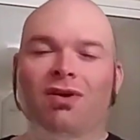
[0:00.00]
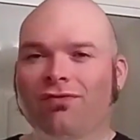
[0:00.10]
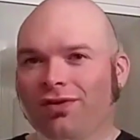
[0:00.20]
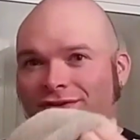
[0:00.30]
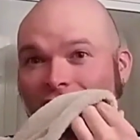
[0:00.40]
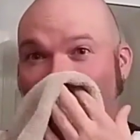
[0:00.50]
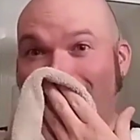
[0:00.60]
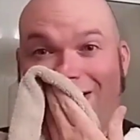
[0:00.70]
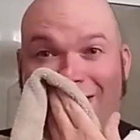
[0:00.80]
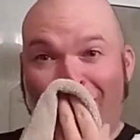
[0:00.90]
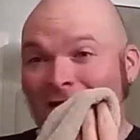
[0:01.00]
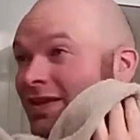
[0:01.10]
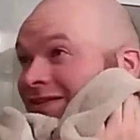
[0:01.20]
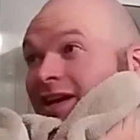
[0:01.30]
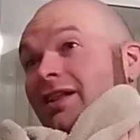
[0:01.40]
wonder if Russell will ever
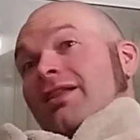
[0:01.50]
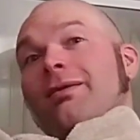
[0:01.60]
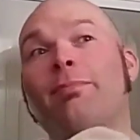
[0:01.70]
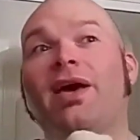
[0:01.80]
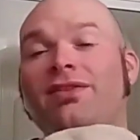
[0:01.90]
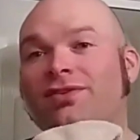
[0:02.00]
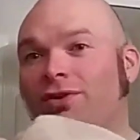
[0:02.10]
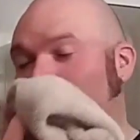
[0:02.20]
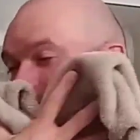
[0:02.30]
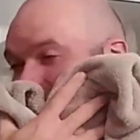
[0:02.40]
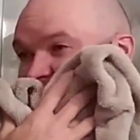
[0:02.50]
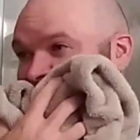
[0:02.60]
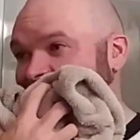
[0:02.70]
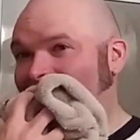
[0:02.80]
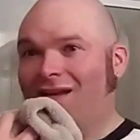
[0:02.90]
sell bath soaps or
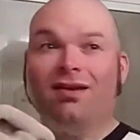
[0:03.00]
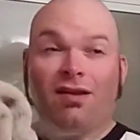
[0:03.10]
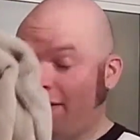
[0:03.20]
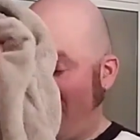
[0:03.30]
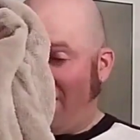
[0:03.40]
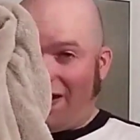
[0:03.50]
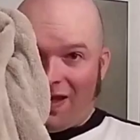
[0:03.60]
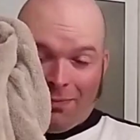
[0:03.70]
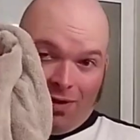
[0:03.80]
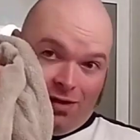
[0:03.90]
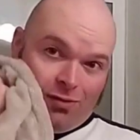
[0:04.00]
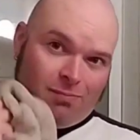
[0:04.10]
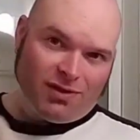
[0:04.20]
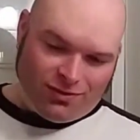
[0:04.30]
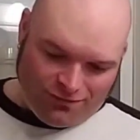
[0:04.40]
anything like that. It probably
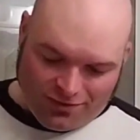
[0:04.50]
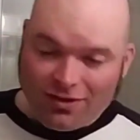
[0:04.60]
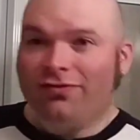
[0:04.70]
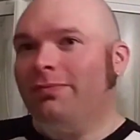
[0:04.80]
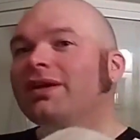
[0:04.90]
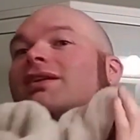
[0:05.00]
wouldn't be too far if I'm